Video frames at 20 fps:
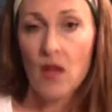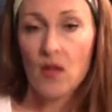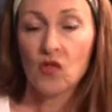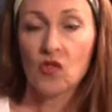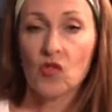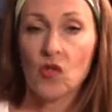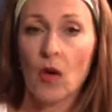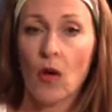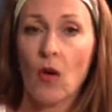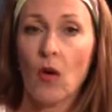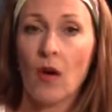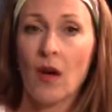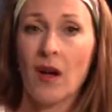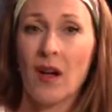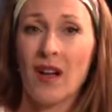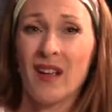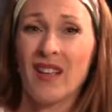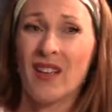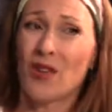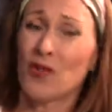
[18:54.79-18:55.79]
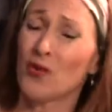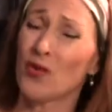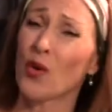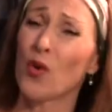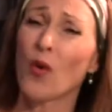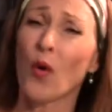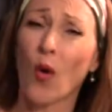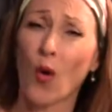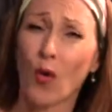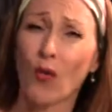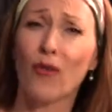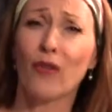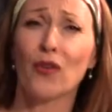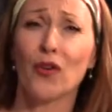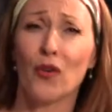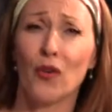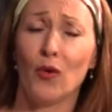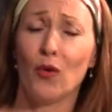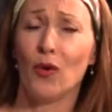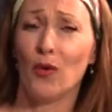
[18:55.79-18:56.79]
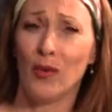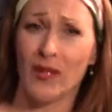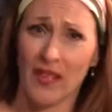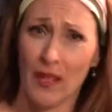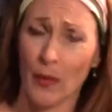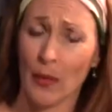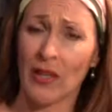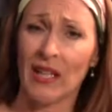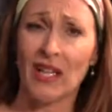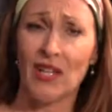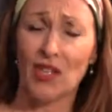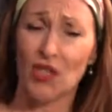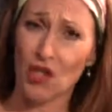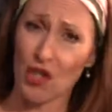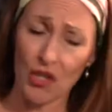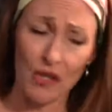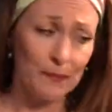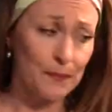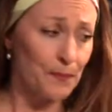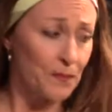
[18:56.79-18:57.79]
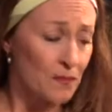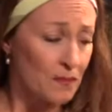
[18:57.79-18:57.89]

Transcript: So, don't overdo it with the bleach,